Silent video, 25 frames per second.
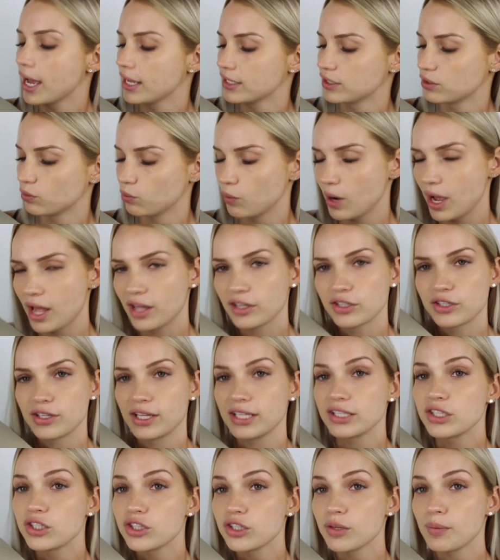as well, so
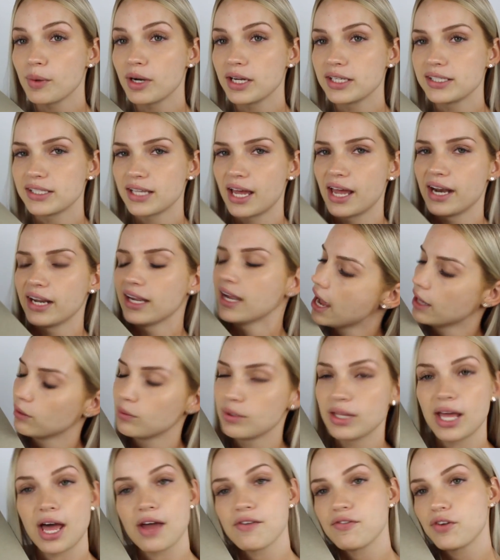that's super exciting. And
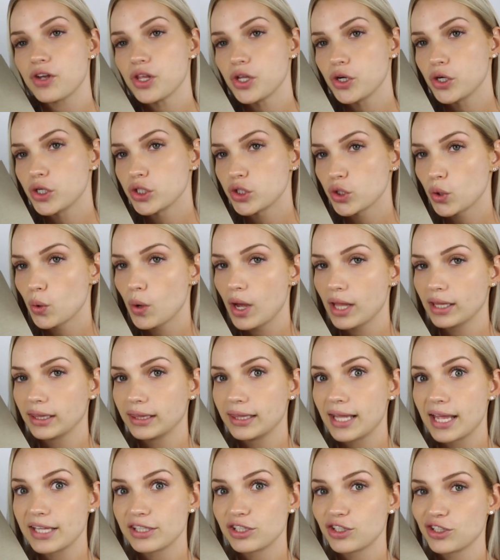without further ado,
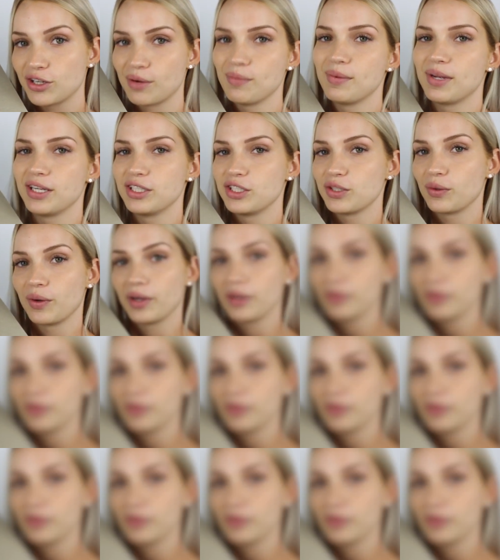let's jump into